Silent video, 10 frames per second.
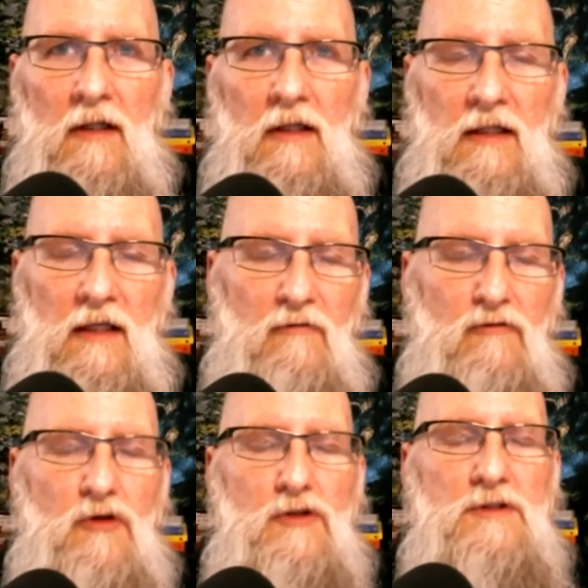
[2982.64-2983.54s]
Give
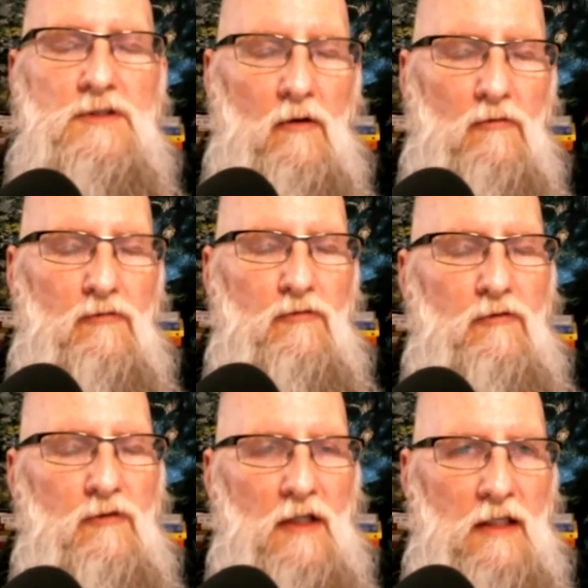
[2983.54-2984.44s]
yourself
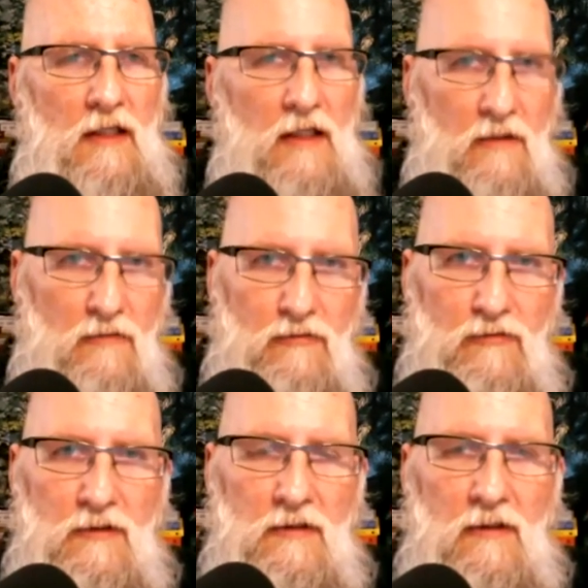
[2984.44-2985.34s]
the
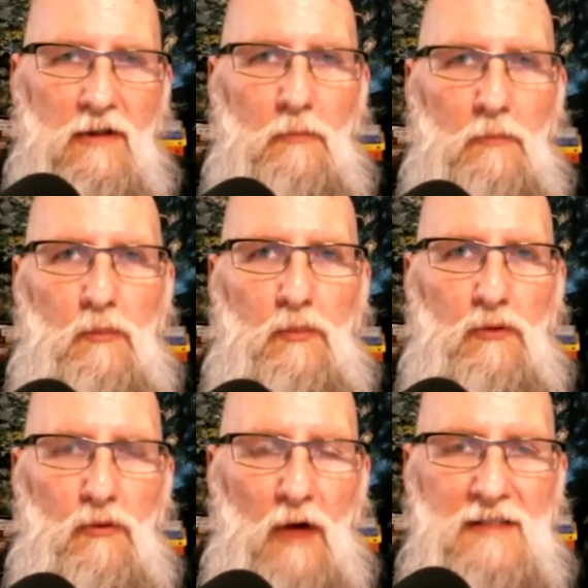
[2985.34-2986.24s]
gift, the
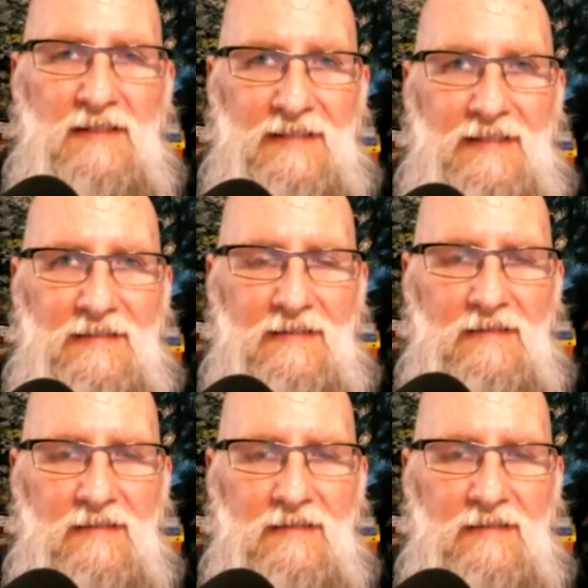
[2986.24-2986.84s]
present